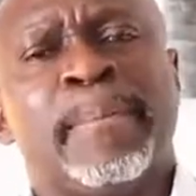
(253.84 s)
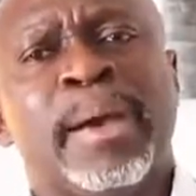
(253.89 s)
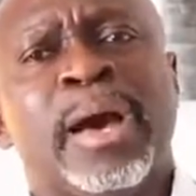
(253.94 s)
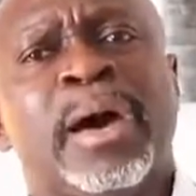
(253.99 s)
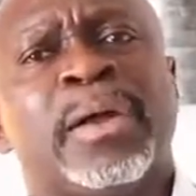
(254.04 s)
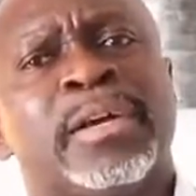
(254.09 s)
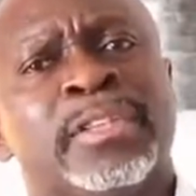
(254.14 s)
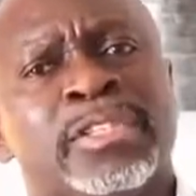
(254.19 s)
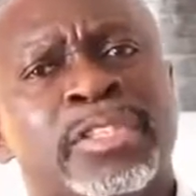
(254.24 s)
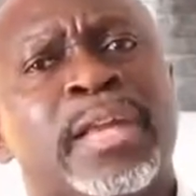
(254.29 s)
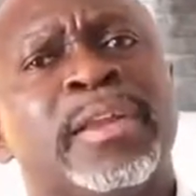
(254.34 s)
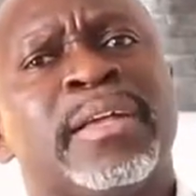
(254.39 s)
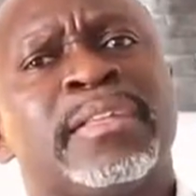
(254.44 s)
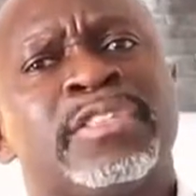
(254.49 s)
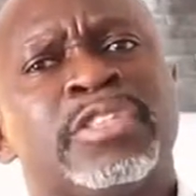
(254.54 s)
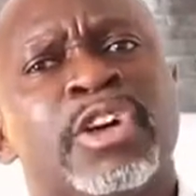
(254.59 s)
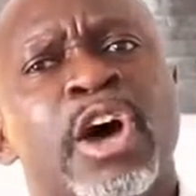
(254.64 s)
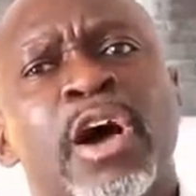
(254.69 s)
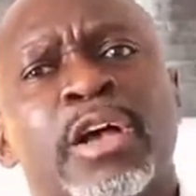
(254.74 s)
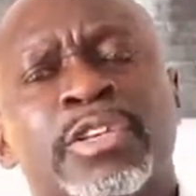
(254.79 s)
about a
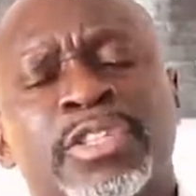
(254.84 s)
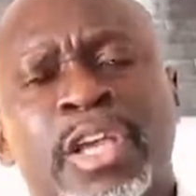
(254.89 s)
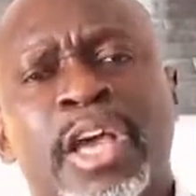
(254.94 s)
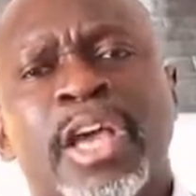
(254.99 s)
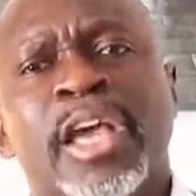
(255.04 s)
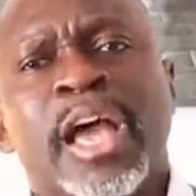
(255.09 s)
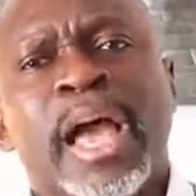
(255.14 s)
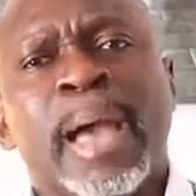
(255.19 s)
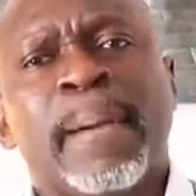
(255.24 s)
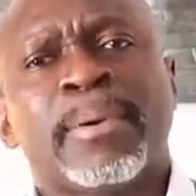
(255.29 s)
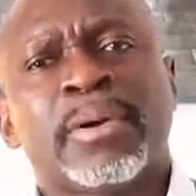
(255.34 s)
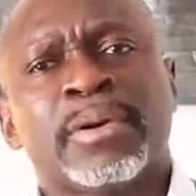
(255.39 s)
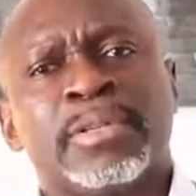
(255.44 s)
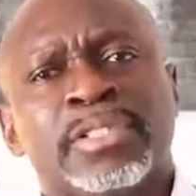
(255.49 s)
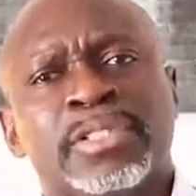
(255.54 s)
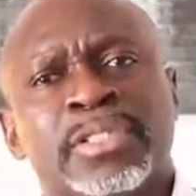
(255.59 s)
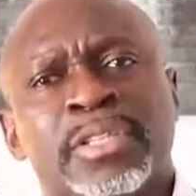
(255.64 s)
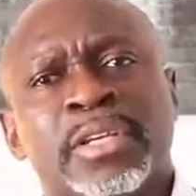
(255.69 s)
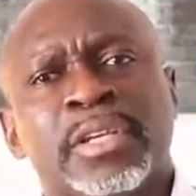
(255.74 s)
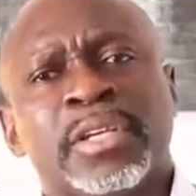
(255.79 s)
certain task. I'm
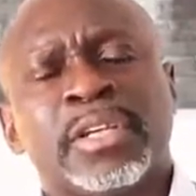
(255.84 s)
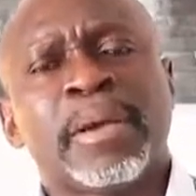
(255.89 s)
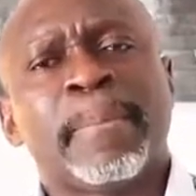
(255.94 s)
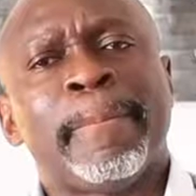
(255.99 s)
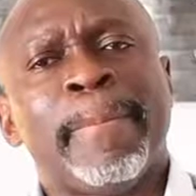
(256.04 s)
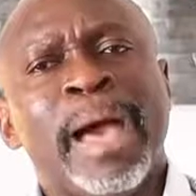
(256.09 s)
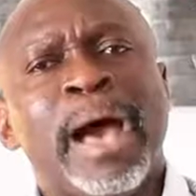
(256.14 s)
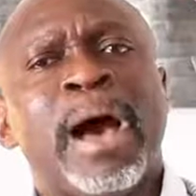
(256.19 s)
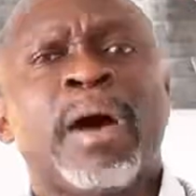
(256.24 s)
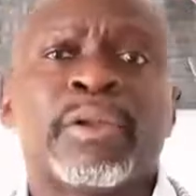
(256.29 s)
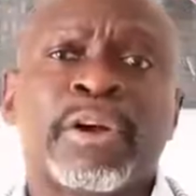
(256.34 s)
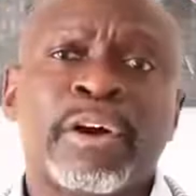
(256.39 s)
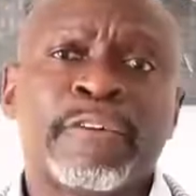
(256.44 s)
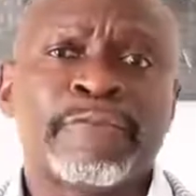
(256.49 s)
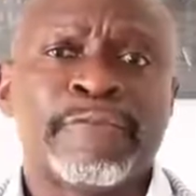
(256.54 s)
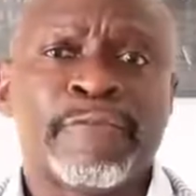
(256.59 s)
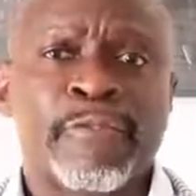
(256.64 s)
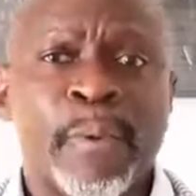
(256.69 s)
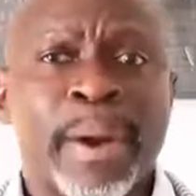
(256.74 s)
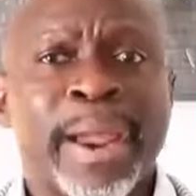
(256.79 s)
concerned about
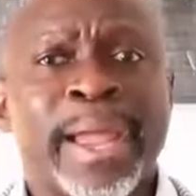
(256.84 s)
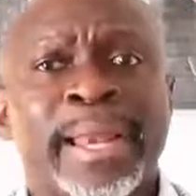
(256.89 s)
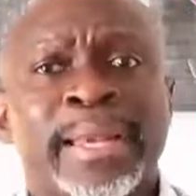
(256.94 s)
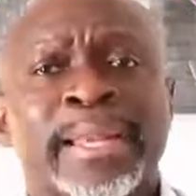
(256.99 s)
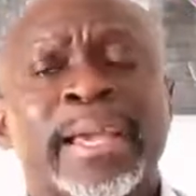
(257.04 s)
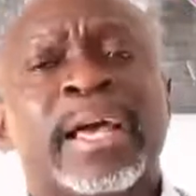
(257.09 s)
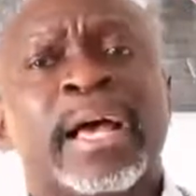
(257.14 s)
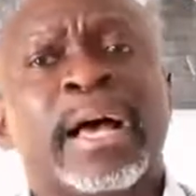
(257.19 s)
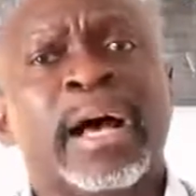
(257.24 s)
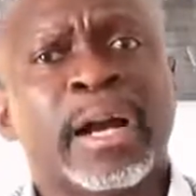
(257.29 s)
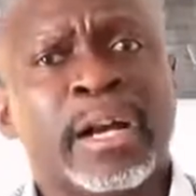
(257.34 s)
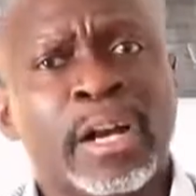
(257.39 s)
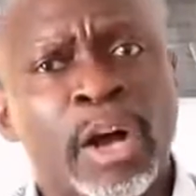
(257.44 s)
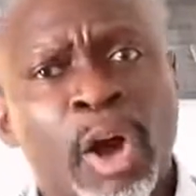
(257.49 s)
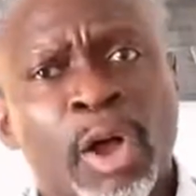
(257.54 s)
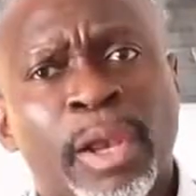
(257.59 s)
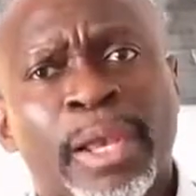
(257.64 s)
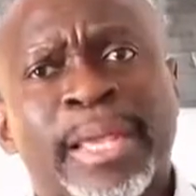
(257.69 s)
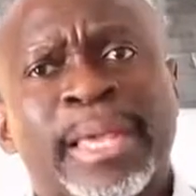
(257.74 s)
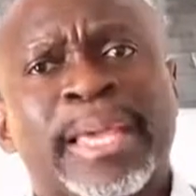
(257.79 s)
a friend, a
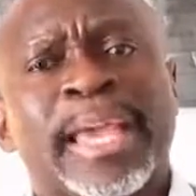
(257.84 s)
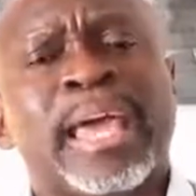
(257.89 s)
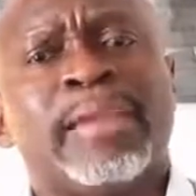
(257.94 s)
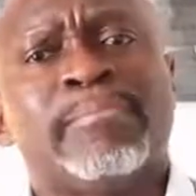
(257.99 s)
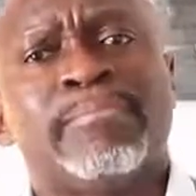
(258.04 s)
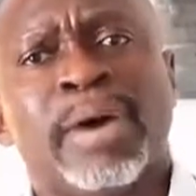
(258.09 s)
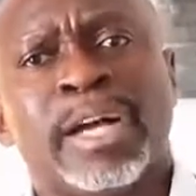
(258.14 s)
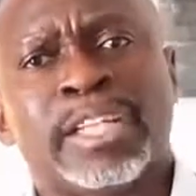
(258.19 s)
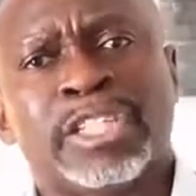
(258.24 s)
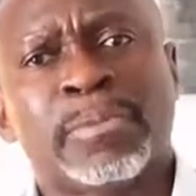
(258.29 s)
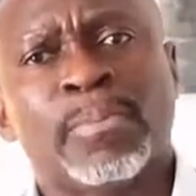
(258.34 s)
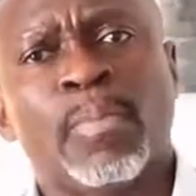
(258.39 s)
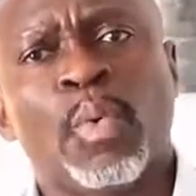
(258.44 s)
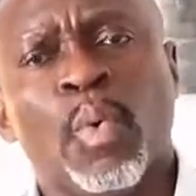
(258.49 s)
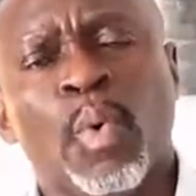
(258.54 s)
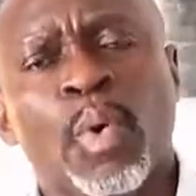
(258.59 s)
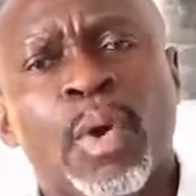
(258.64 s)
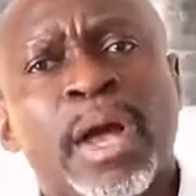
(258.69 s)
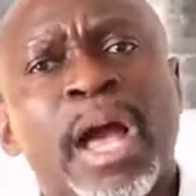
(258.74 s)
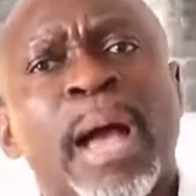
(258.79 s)
colleague, and much
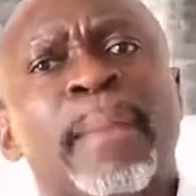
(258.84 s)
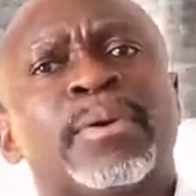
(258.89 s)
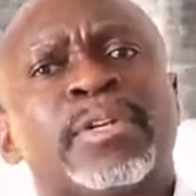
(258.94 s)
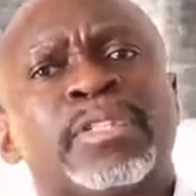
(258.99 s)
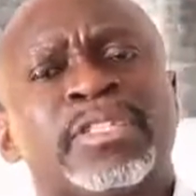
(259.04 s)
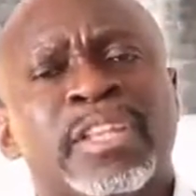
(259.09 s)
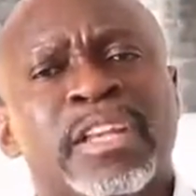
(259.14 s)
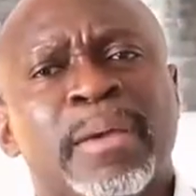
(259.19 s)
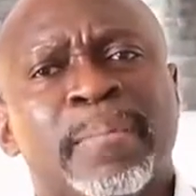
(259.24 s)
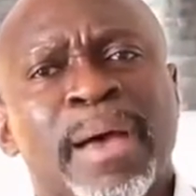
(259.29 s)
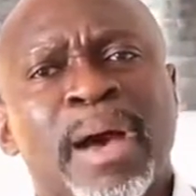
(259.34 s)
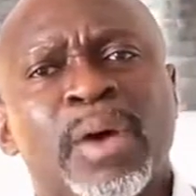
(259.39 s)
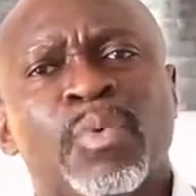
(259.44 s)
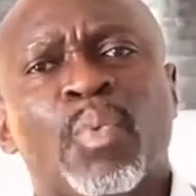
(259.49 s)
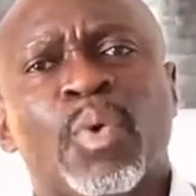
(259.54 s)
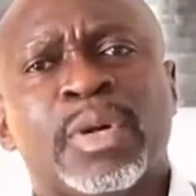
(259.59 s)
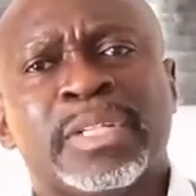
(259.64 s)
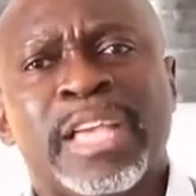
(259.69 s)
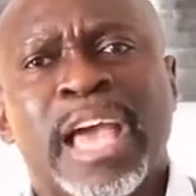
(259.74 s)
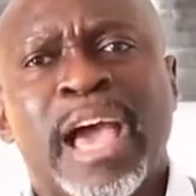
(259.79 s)
more. I'm concerned
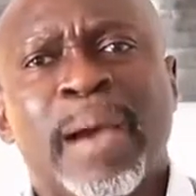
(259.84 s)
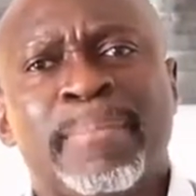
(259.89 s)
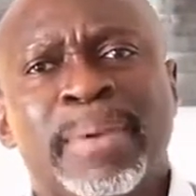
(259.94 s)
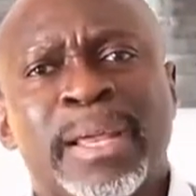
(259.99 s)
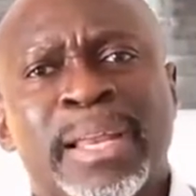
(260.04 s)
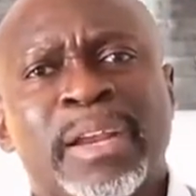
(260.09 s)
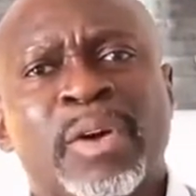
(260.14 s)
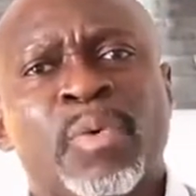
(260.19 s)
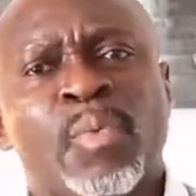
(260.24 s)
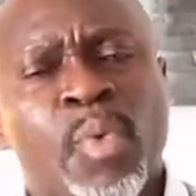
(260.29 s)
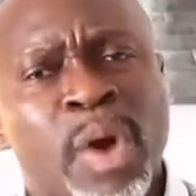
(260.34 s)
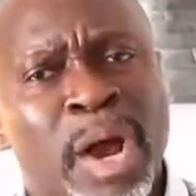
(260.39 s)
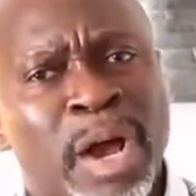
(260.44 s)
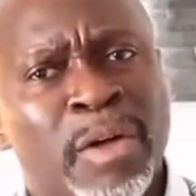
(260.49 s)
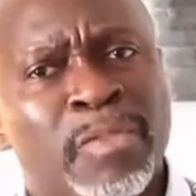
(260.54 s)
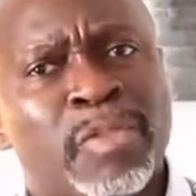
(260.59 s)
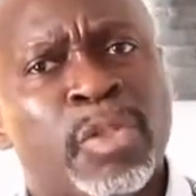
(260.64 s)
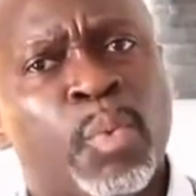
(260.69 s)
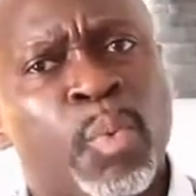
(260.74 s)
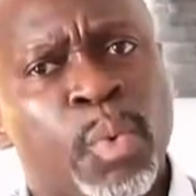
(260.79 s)
about what's happening
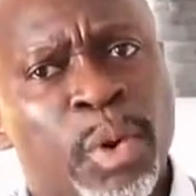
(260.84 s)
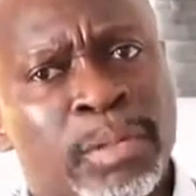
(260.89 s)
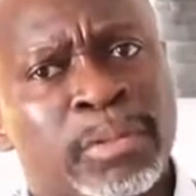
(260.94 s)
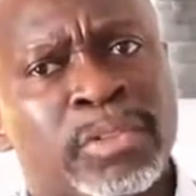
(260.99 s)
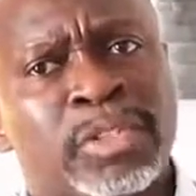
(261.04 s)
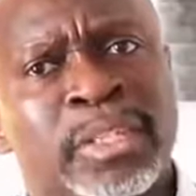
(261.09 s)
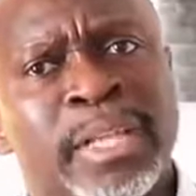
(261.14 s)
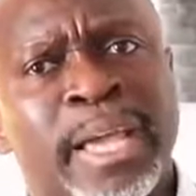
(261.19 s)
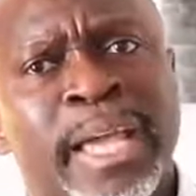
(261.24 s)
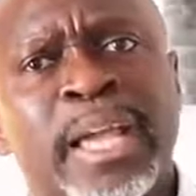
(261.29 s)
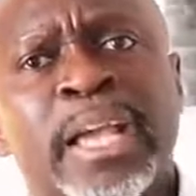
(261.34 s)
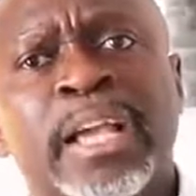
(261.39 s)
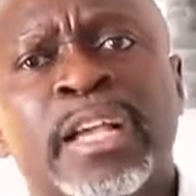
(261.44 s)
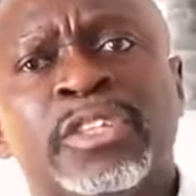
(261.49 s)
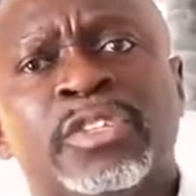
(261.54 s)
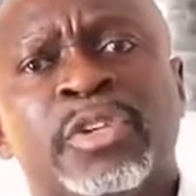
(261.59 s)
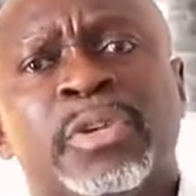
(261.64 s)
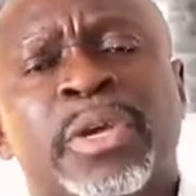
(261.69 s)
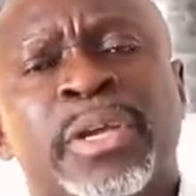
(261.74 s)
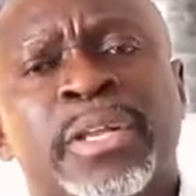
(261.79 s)
around the world today.
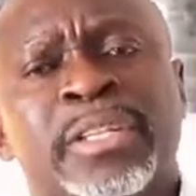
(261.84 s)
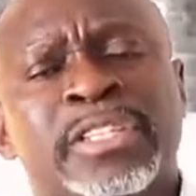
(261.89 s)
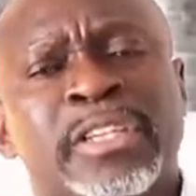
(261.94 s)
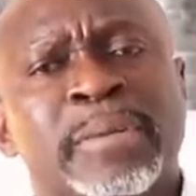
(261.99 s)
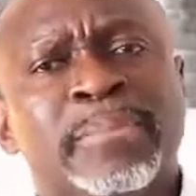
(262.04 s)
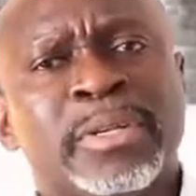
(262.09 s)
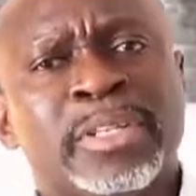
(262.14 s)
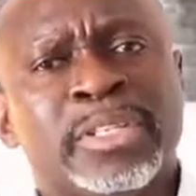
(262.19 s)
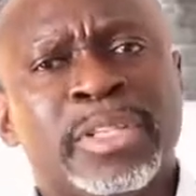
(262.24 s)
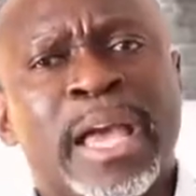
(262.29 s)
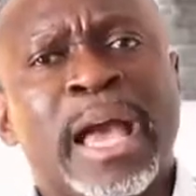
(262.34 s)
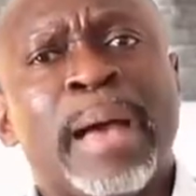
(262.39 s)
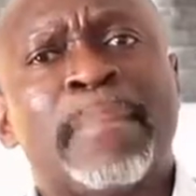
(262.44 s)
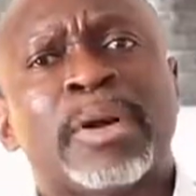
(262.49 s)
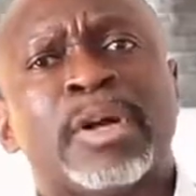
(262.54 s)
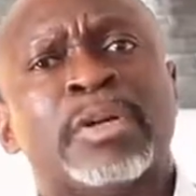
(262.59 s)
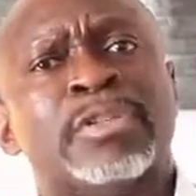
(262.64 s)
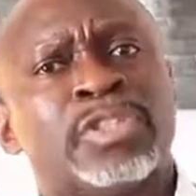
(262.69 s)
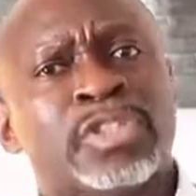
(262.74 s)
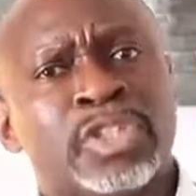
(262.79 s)
So you can simply say,
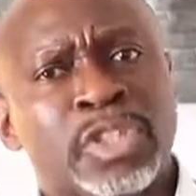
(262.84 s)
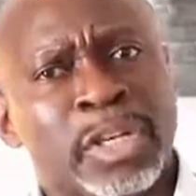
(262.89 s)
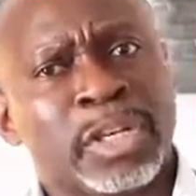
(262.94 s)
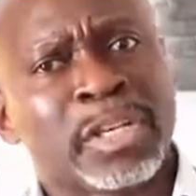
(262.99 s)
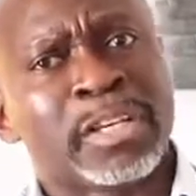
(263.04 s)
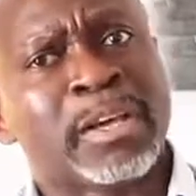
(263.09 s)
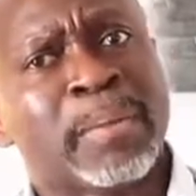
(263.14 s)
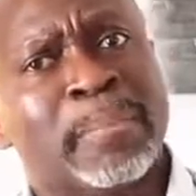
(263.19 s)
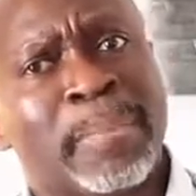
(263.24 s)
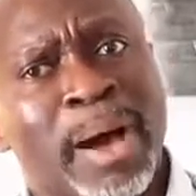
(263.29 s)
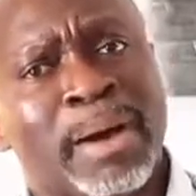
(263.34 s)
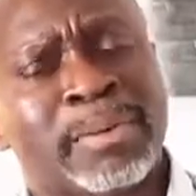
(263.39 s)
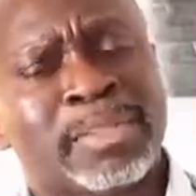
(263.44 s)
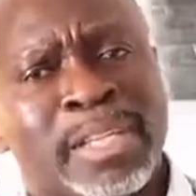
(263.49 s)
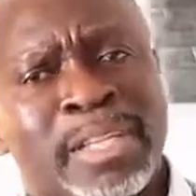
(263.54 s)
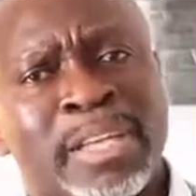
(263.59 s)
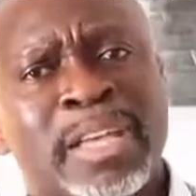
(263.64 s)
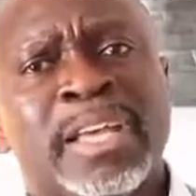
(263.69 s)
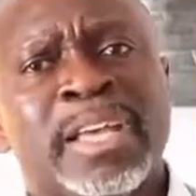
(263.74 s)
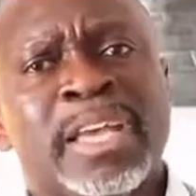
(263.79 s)
I'm concerned
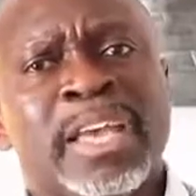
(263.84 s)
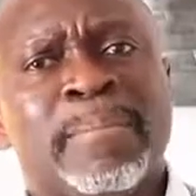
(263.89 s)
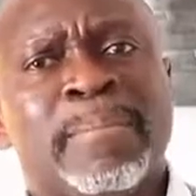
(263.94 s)
about it.